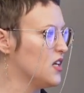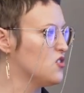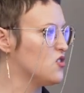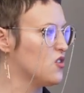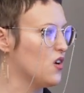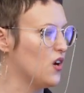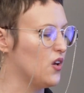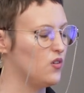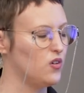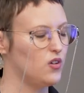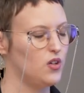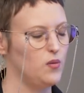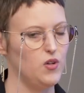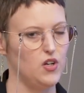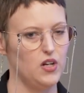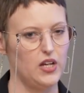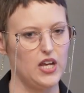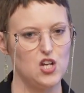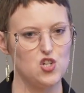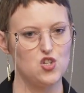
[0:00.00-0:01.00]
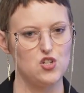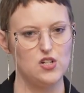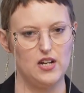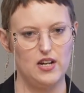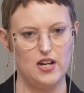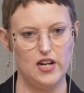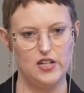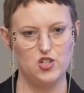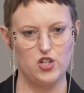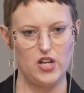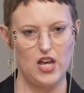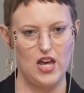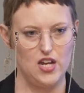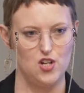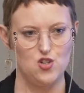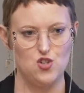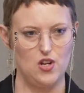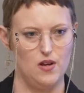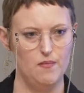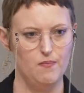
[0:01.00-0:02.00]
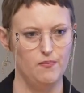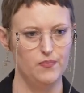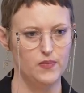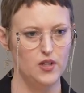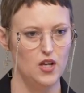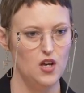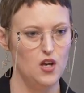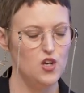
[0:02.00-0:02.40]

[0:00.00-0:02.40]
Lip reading: internal communication and education.